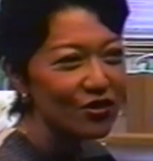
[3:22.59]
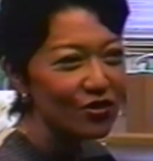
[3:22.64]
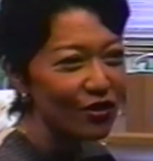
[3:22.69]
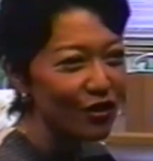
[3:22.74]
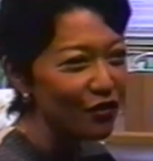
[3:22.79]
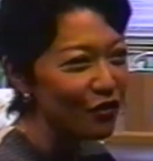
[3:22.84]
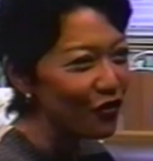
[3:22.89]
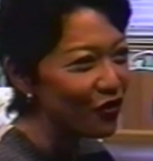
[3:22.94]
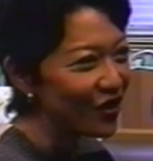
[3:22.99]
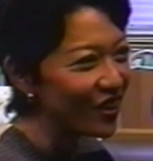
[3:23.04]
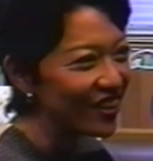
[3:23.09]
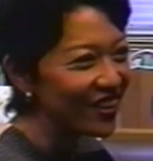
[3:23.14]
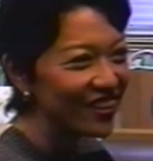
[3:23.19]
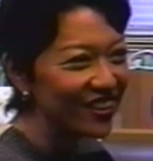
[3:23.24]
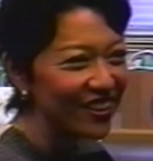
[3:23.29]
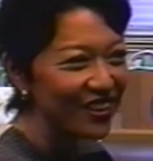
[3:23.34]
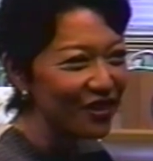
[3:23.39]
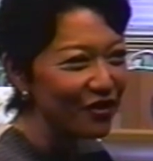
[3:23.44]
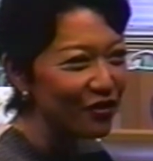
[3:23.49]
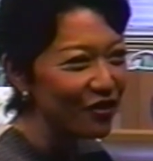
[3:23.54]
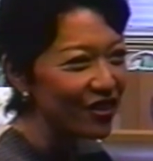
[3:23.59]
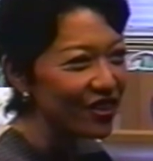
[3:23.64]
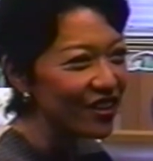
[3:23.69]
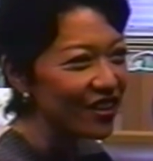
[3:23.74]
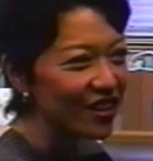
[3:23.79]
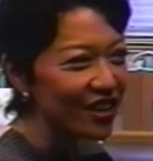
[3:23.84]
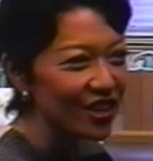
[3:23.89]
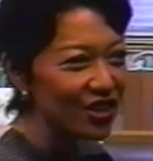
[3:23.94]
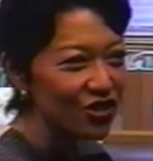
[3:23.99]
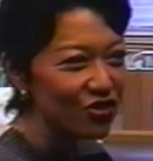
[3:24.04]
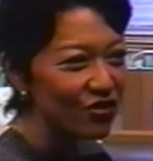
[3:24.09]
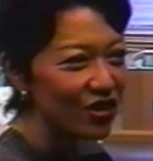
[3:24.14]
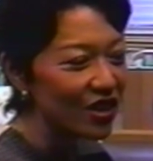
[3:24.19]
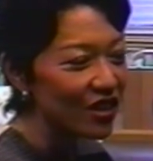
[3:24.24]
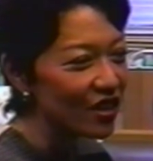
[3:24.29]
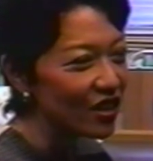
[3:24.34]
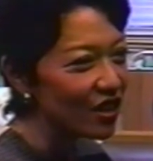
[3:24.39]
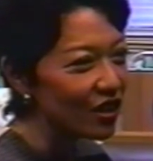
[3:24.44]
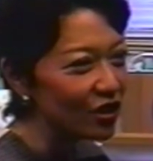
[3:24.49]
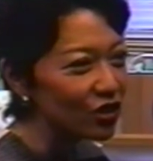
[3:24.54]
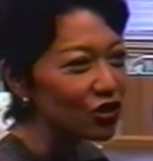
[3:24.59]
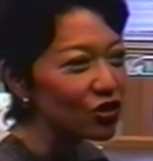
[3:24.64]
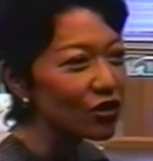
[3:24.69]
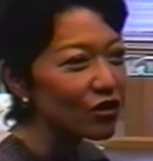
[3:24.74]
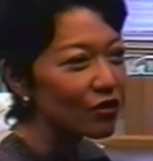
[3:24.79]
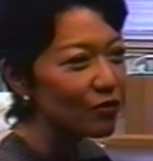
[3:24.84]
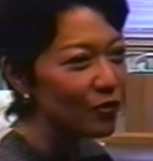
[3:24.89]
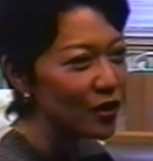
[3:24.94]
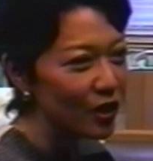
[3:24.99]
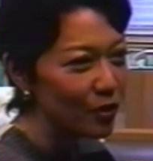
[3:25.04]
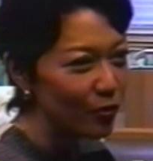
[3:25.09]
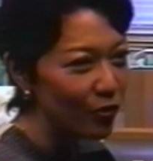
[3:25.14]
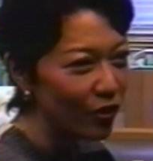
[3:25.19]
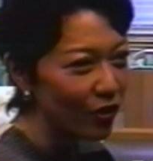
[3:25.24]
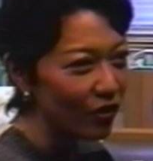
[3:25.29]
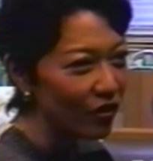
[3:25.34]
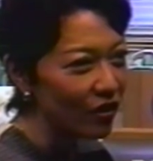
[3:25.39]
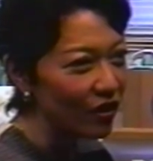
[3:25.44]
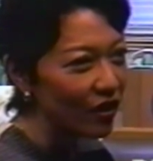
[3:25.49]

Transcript: sort of fell in love with the country, the culture, the people.